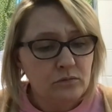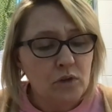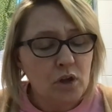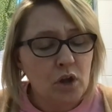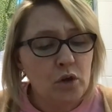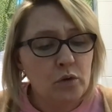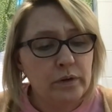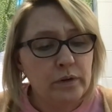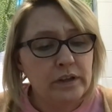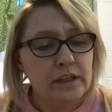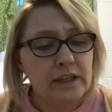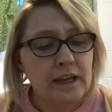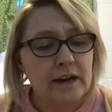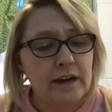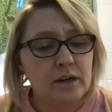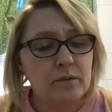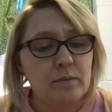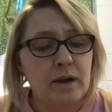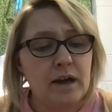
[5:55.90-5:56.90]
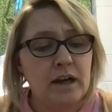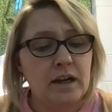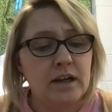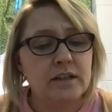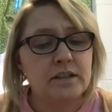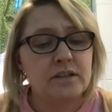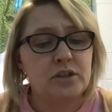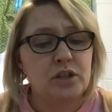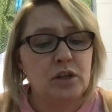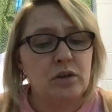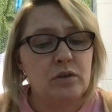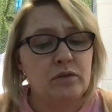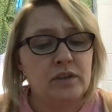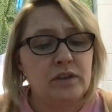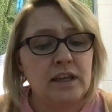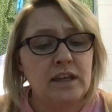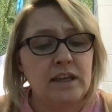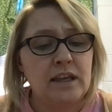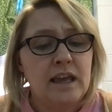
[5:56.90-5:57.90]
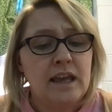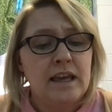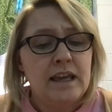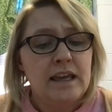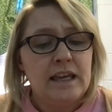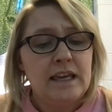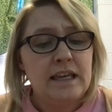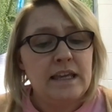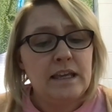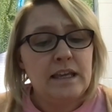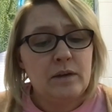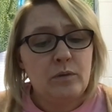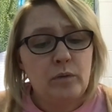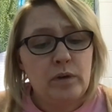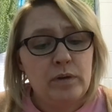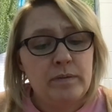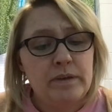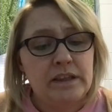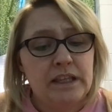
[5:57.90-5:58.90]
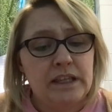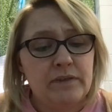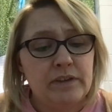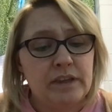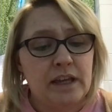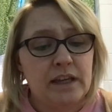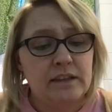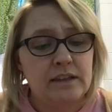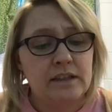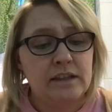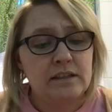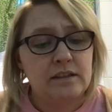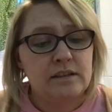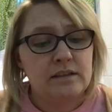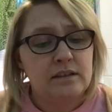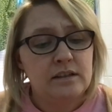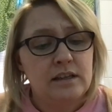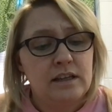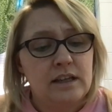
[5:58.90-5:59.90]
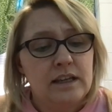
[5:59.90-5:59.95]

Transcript: who really cared about us, do you think we'd be living like this?